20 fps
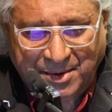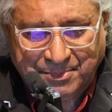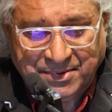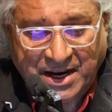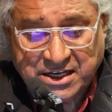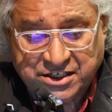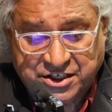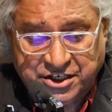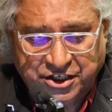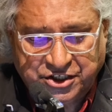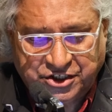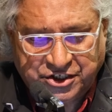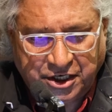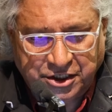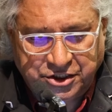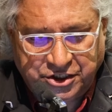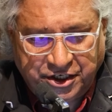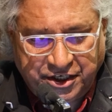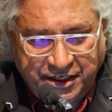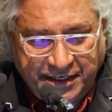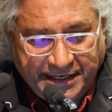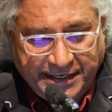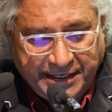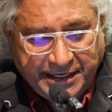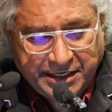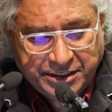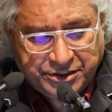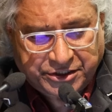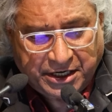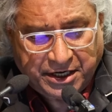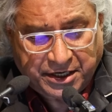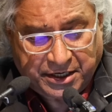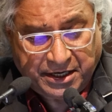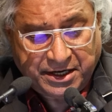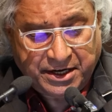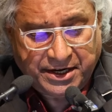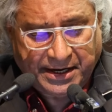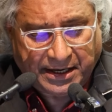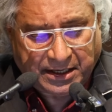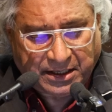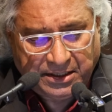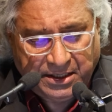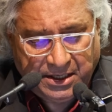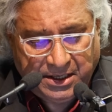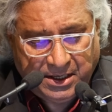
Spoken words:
plastic surgery in ancient India,